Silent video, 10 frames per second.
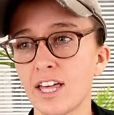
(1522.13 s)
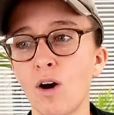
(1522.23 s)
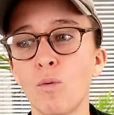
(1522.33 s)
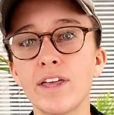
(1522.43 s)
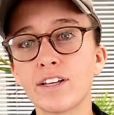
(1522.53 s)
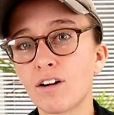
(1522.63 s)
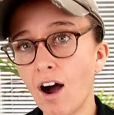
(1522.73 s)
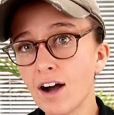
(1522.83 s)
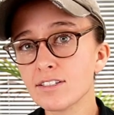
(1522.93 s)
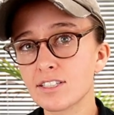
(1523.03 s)
that when they're
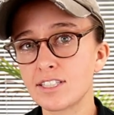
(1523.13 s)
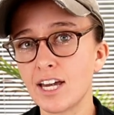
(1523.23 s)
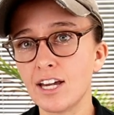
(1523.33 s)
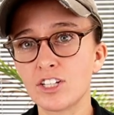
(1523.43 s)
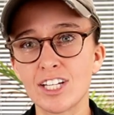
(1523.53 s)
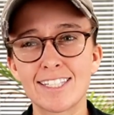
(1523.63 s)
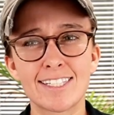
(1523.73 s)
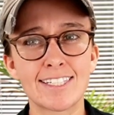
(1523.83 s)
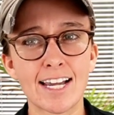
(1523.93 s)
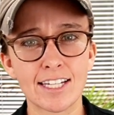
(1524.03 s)
on stage, it's
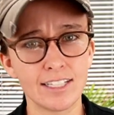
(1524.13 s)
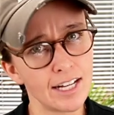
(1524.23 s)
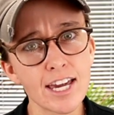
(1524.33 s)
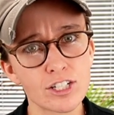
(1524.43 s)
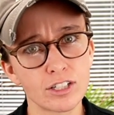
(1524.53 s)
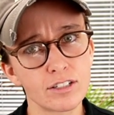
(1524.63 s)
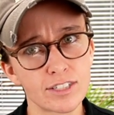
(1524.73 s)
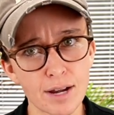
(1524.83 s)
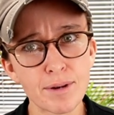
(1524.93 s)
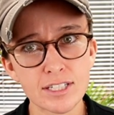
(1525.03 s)
second nature.
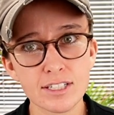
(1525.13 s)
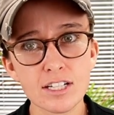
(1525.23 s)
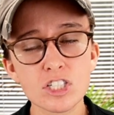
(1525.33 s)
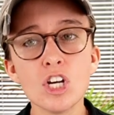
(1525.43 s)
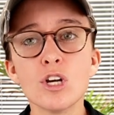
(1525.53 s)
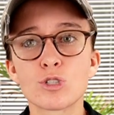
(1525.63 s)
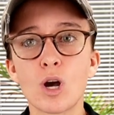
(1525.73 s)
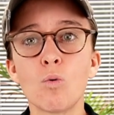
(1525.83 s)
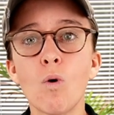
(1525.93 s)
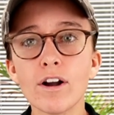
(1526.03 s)
Does that make sense? So
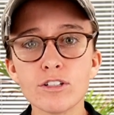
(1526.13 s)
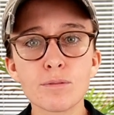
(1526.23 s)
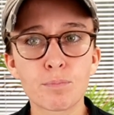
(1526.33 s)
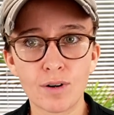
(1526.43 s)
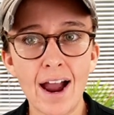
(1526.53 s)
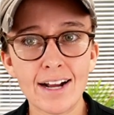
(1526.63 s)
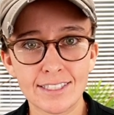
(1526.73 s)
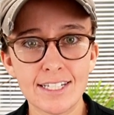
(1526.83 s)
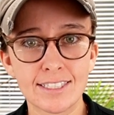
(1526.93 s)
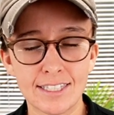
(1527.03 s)
I want you to
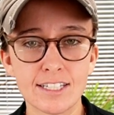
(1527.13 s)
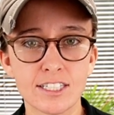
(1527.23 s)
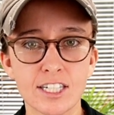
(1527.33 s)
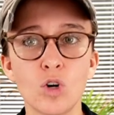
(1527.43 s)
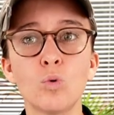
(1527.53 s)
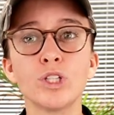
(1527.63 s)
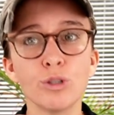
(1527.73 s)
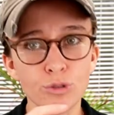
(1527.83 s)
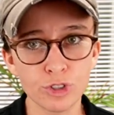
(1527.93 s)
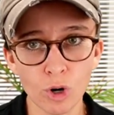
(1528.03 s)
practice this skill when
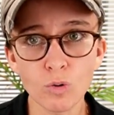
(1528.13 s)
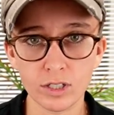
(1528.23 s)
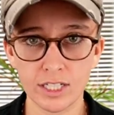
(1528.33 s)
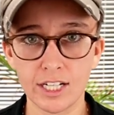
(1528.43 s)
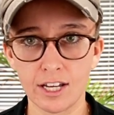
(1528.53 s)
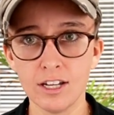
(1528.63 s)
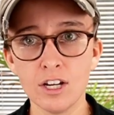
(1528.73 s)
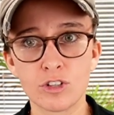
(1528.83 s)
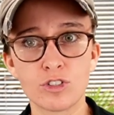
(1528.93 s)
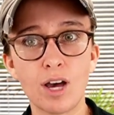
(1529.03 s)
you don't need it
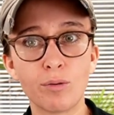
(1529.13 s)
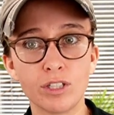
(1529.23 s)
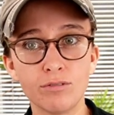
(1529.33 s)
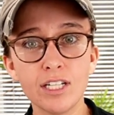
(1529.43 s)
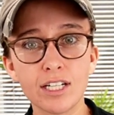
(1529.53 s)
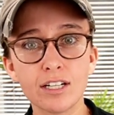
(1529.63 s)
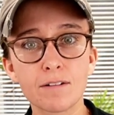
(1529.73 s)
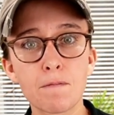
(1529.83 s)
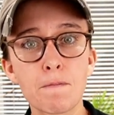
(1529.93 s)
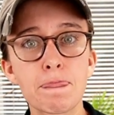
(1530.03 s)
so that when you need
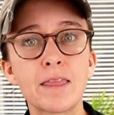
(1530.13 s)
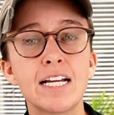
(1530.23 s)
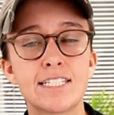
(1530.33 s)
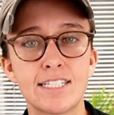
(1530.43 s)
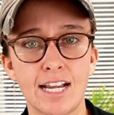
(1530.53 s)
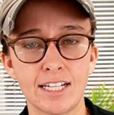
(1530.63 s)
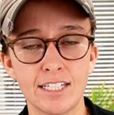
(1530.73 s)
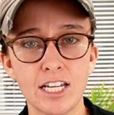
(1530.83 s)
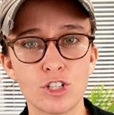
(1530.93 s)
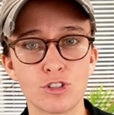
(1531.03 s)
it, it's
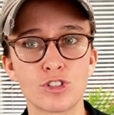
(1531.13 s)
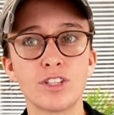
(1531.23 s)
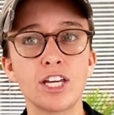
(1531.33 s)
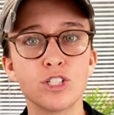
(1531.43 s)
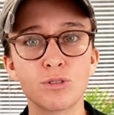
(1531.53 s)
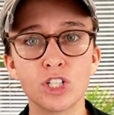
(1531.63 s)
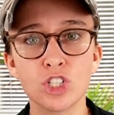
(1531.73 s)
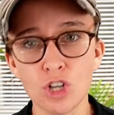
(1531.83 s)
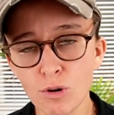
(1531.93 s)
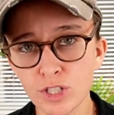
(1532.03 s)
second nature so that you
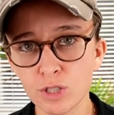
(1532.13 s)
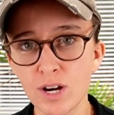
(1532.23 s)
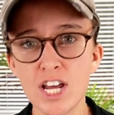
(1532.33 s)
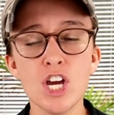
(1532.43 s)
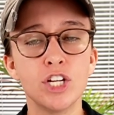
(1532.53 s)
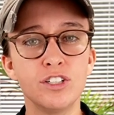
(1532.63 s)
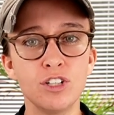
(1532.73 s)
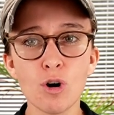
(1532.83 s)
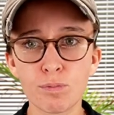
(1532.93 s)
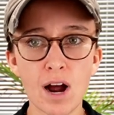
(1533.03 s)
can go to it
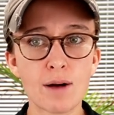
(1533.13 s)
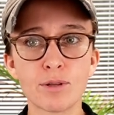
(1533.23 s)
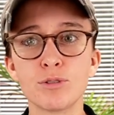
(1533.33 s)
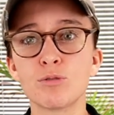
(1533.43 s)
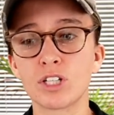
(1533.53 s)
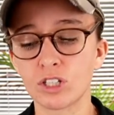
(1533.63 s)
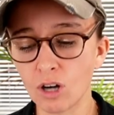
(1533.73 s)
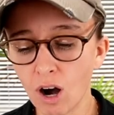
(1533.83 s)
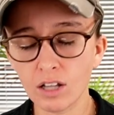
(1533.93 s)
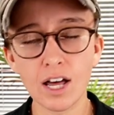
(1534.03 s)
no problem you can
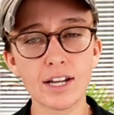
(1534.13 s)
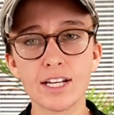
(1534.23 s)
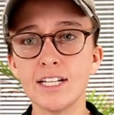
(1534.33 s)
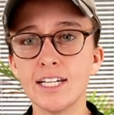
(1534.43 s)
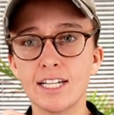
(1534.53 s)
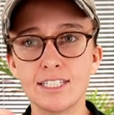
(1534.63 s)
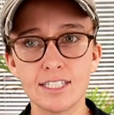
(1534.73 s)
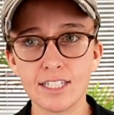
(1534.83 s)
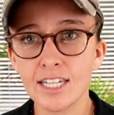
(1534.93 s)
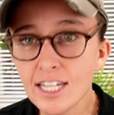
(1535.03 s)
call on it it's
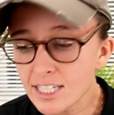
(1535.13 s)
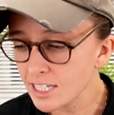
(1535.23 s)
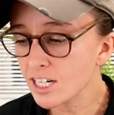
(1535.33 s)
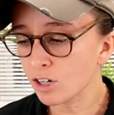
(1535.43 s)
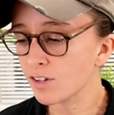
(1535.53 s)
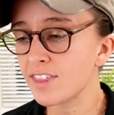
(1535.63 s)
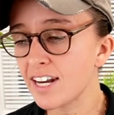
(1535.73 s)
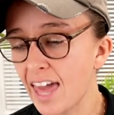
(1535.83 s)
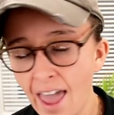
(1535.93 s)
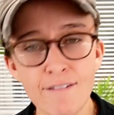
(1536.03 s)
easier
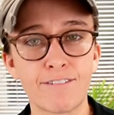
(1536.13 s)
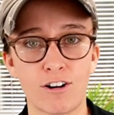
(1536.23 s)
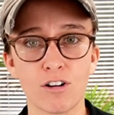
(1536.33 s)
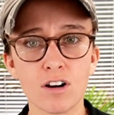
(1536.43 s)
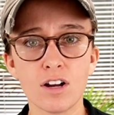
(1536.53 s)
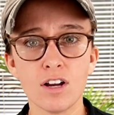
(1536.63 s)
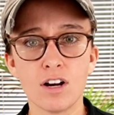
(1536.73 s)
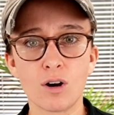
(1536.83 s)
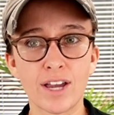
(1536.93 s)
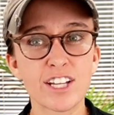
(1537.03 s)
than ever
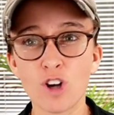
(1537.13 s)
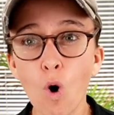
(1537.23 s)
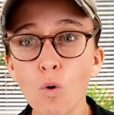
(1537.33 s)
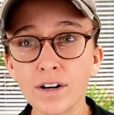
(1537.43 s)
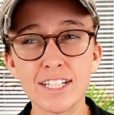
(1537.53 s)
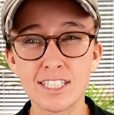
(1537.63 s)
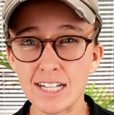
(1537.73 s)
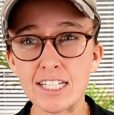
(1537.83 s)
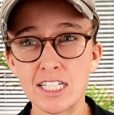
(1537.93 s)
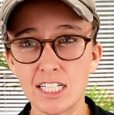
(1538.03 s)
okay it's already
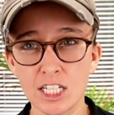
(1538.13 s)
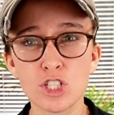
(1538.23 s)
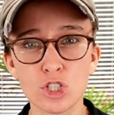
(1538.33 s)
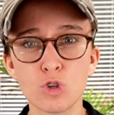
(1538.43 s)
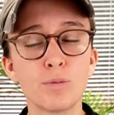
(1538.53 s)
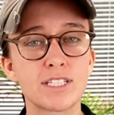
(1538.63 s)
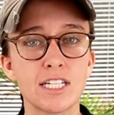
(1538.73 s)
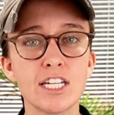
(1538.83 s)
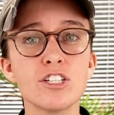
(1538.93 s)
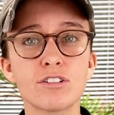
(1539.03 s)
such an easy tool but it's
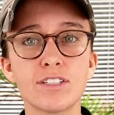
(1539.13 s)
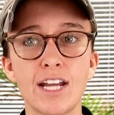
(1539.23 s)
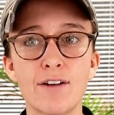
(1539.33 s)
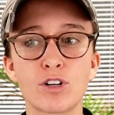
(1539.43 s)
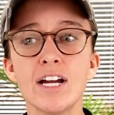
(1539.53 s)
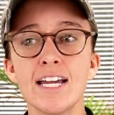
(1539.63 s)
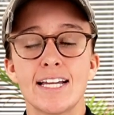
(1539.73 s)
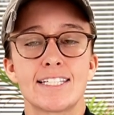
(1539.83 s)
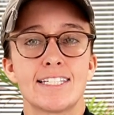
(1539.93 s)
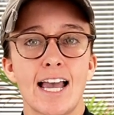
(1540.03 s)
easier than ever
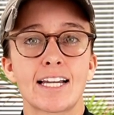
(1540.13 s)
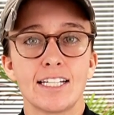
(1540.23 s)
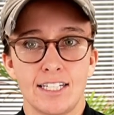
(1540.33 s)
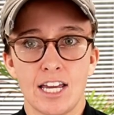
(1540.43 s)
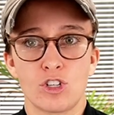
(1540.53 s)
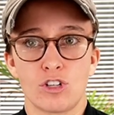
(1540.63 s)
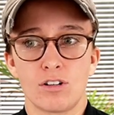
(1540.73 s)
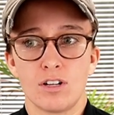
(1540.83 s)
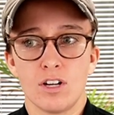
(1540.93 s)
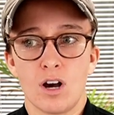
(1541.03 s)
it's second
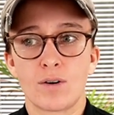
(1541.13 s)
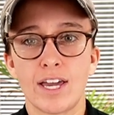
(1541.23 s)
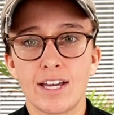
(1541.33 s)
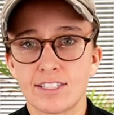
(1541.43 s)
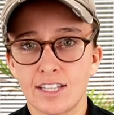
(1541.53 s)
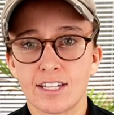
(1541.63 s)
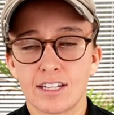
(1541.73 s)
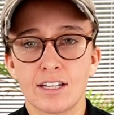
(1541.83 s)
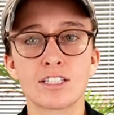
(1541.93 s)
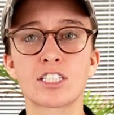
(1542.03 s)
nature okay it's like
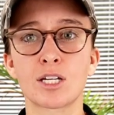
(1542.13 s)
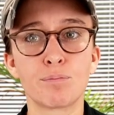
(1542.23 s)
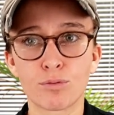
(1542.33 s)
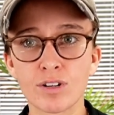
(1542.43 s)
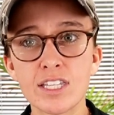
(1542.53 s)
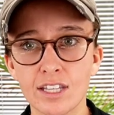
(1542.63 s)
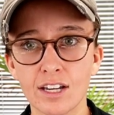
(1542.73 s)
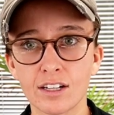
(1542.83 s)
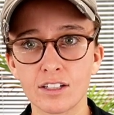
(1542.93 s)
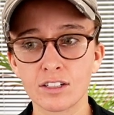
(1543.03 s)
it's like
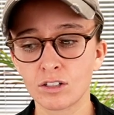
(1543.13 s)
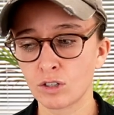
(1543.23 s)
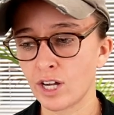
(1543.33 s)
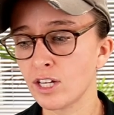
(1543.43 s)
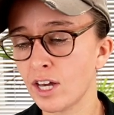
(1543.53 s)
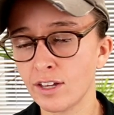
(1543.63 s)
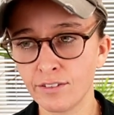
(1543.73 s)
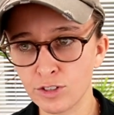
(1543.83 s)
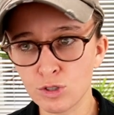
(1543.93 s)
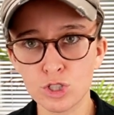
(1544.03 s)
breathing okay
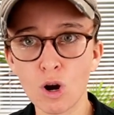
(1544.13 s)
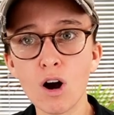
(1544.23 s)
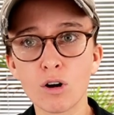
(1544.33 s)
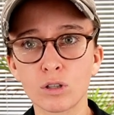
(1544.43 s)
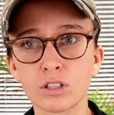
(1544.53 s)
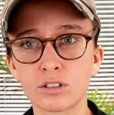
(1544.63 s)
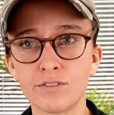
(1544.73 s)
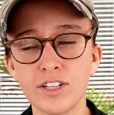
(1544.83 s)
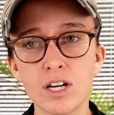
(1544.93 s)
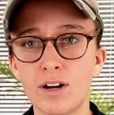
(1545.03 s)
if you saw earlier in
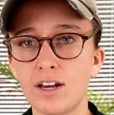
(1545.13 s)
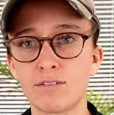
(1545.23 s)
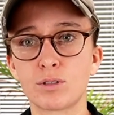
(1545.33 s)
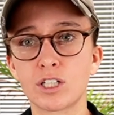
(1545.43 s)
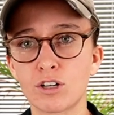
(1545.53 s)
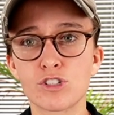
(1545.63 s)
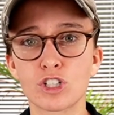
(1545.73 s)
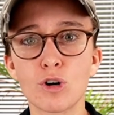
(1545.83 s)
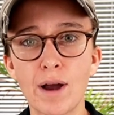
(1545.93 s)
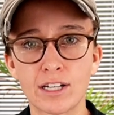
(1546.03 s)
the video and i would encourage you
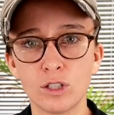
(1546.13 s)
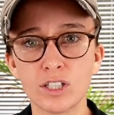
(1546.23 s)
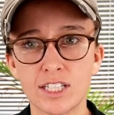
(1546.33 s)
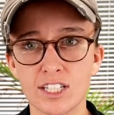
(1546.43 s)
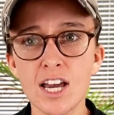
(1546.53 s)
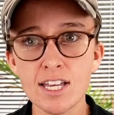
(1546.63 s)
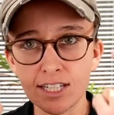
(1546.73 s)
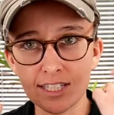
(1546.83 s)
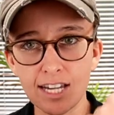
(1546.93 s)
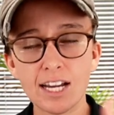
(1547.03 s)
to go back and look at this
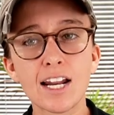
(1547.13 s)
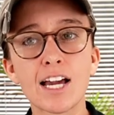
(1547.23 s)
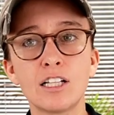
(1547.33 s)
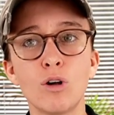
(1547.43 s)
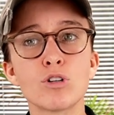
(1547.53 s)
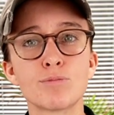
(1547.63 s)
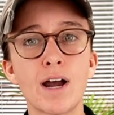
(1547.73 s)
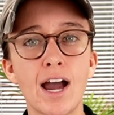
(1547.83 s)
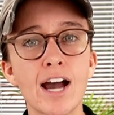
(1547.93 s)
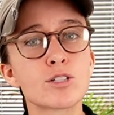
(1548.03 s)
the second i closed
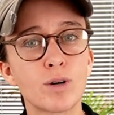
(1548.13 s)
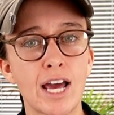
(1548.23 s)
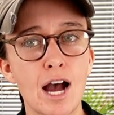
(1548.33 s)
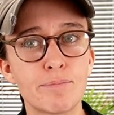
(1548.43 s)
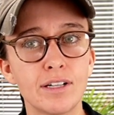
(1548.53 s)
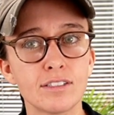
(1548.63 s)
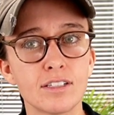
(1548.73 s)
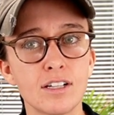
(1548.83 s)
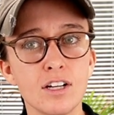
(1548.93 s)
my eyes what happened